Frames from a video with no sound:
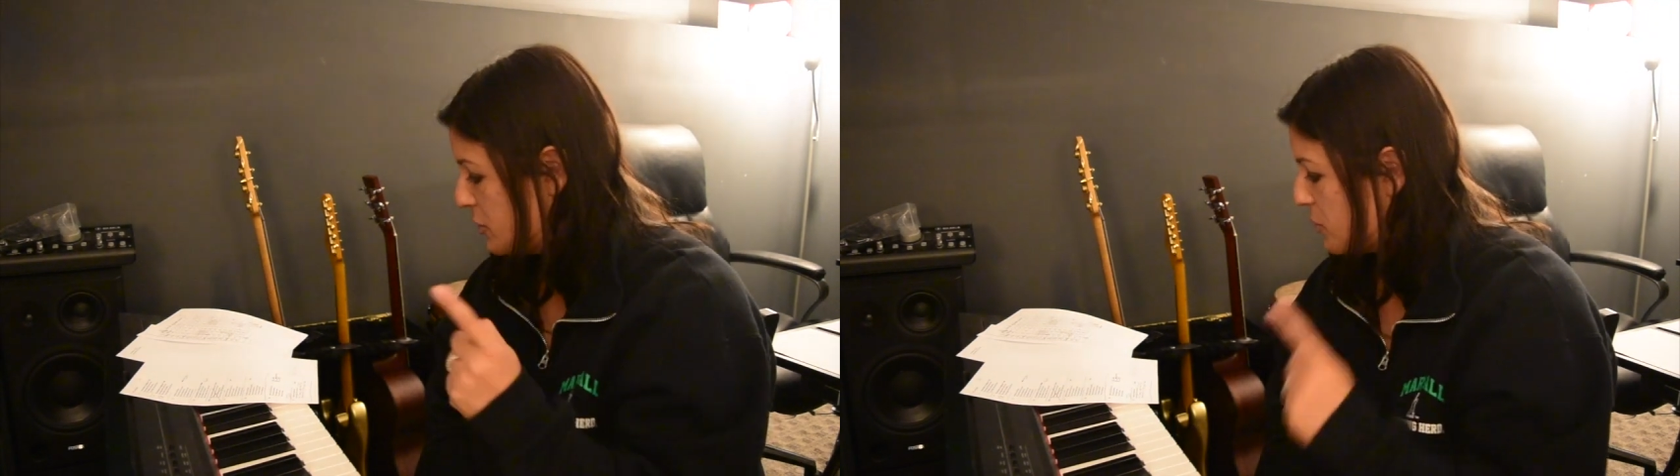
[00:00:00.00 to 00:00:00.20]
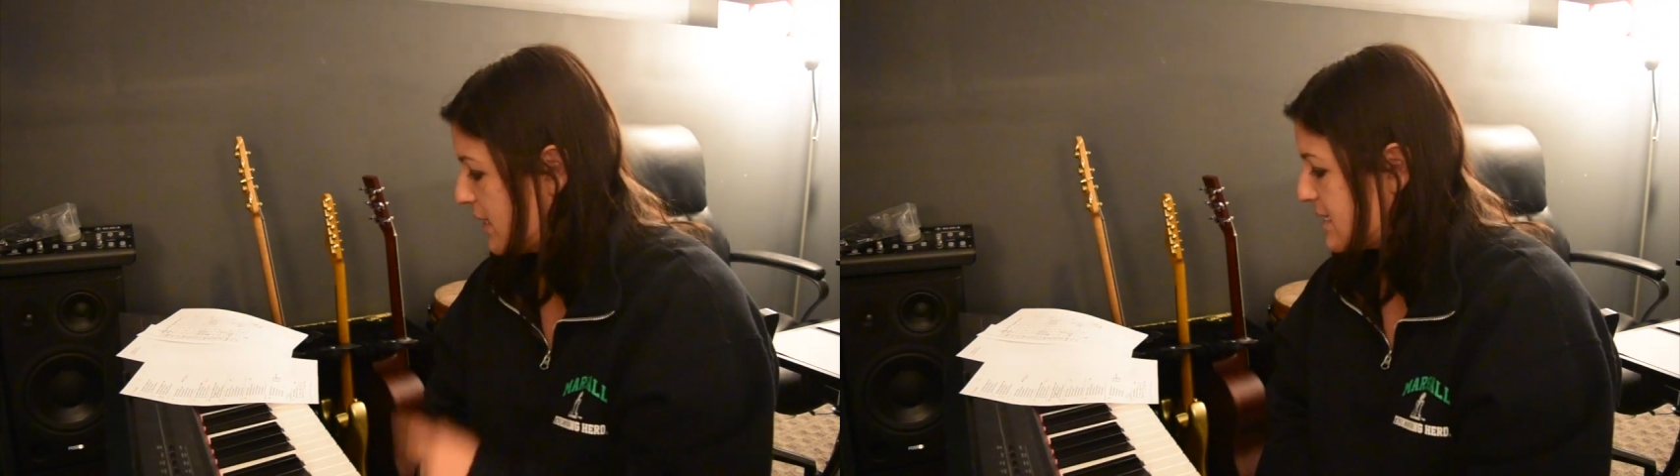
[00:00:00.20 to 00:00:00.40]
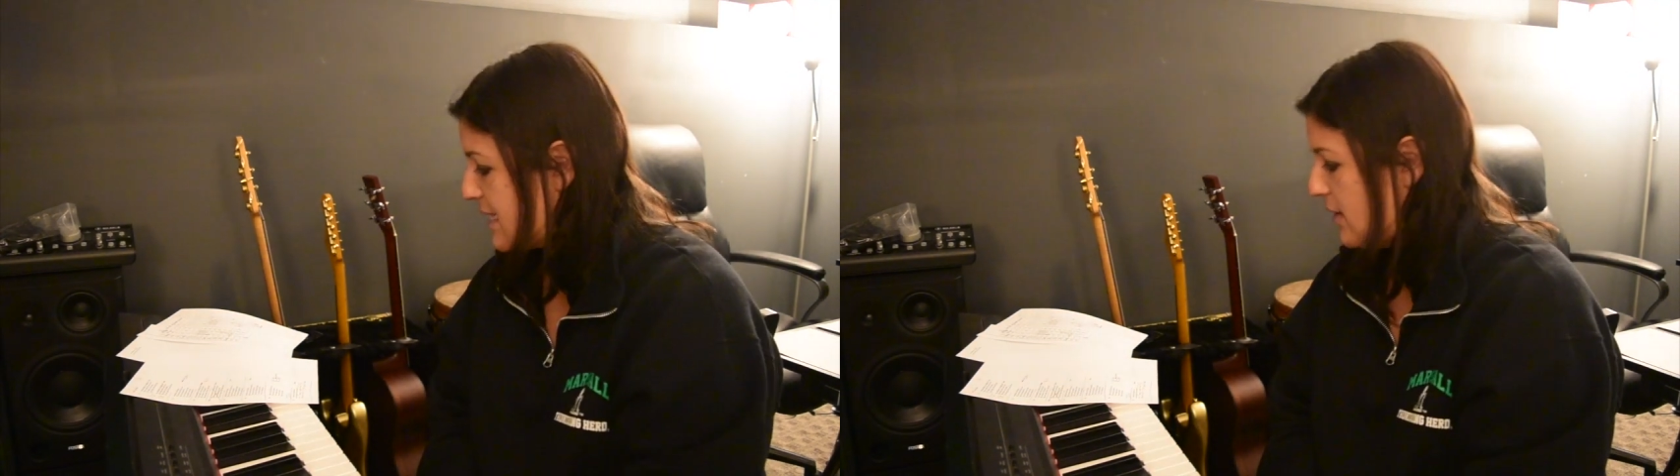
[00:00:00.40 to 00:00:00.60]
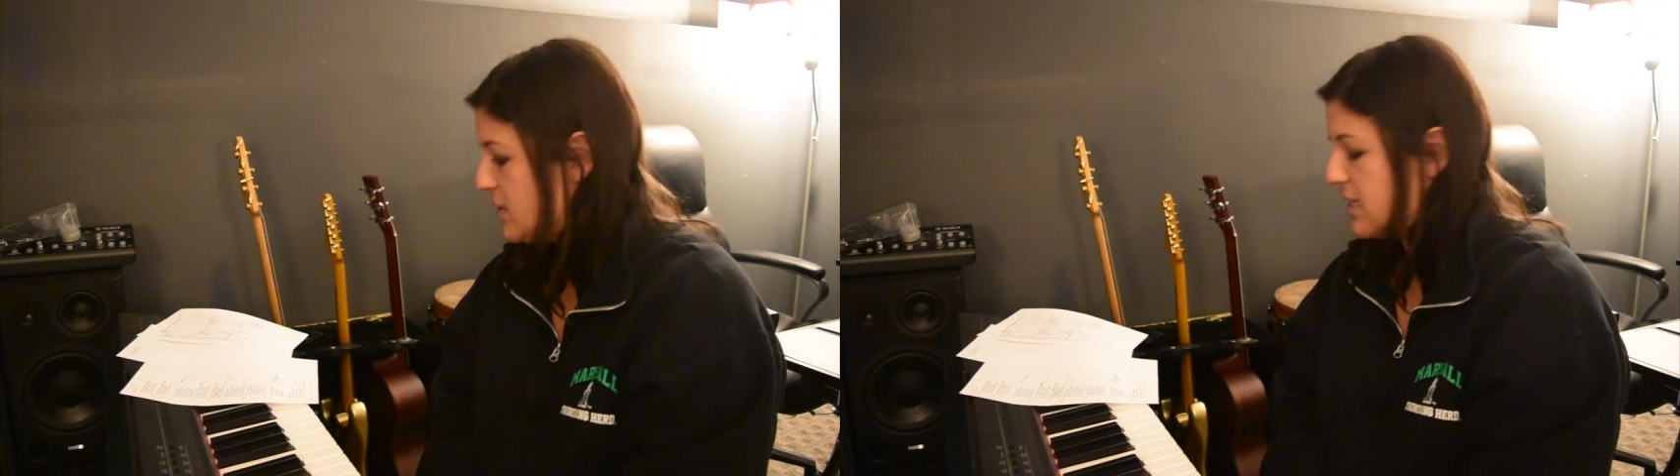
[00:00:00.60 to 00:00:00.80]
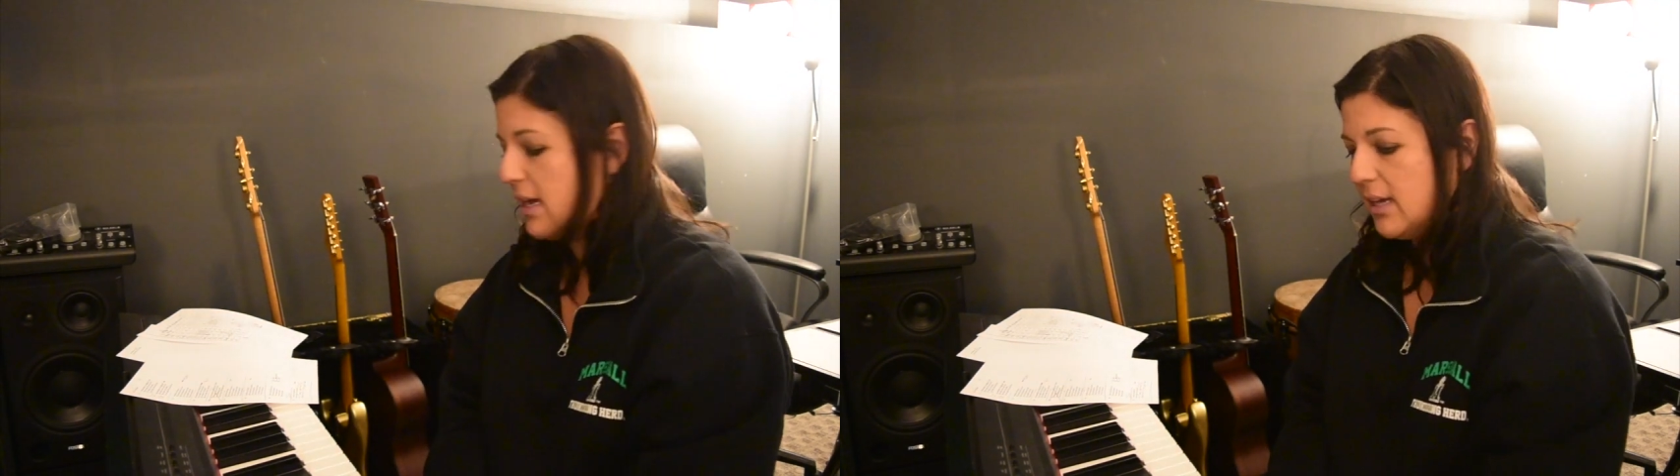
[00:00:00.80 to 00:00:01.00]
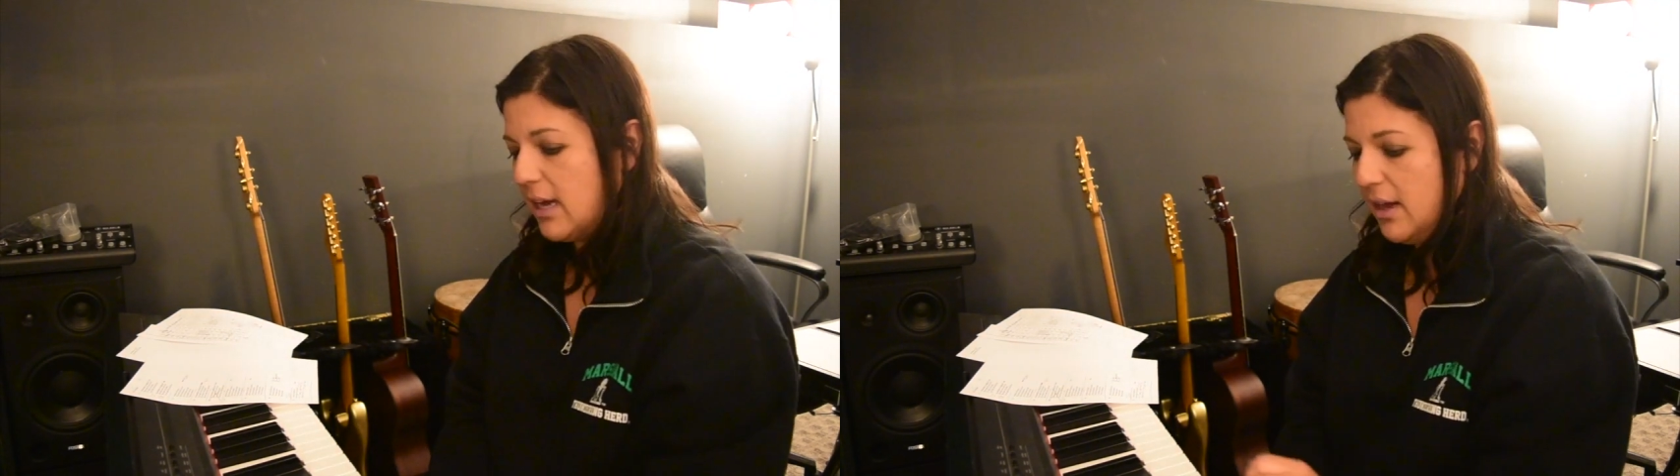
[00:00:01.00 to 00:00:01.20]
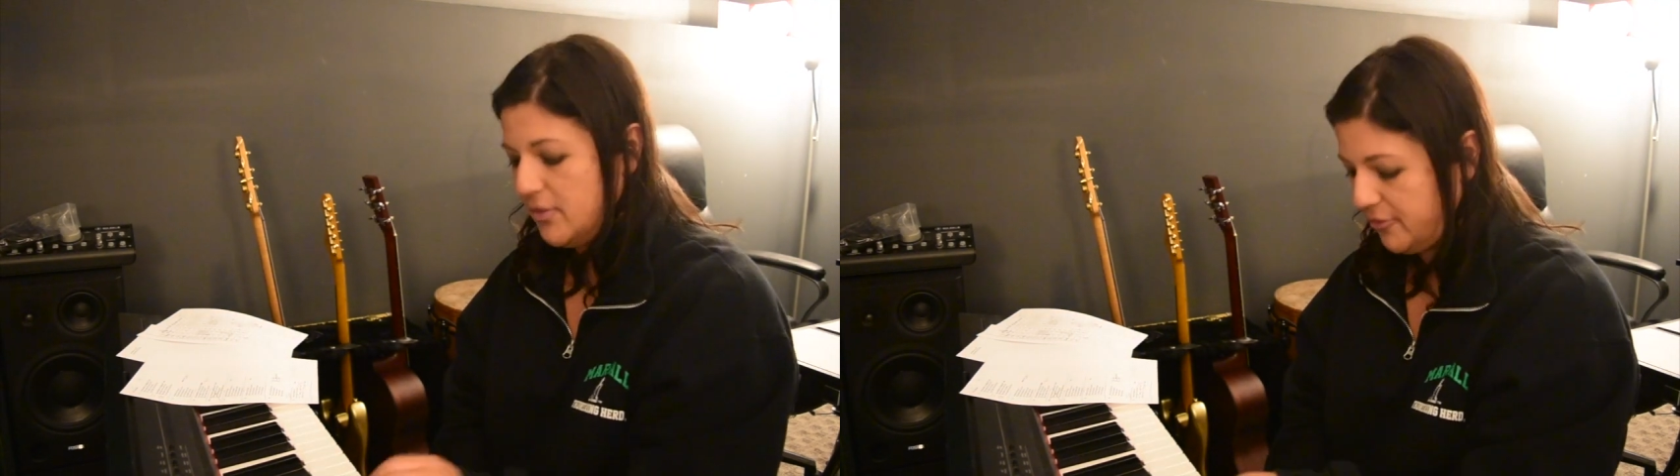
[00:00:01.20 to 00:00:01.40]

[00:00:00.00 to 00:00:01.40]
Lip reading: here's what it sounds like.